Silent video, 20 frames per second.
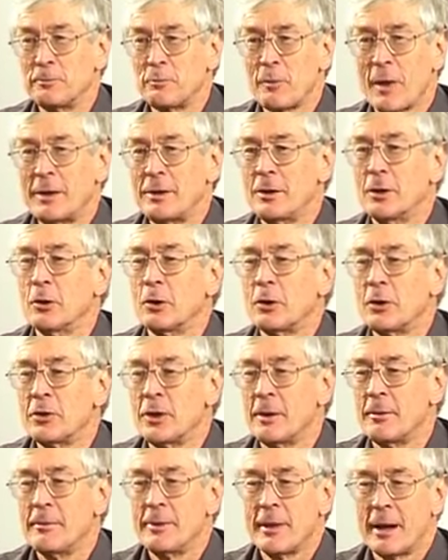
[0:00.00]
And you look at
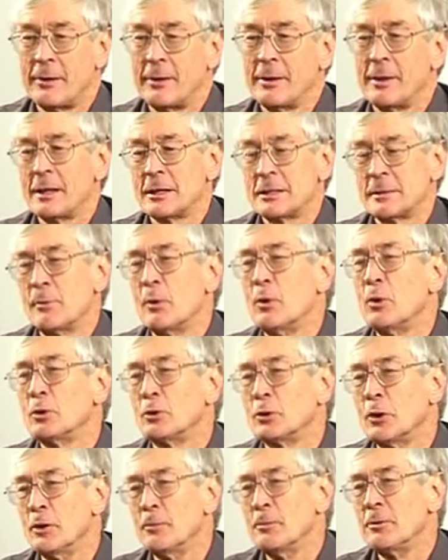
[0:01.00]
them, they're in their small
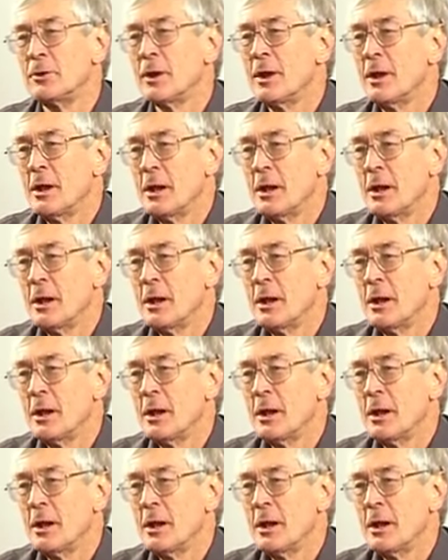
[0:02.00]
groups.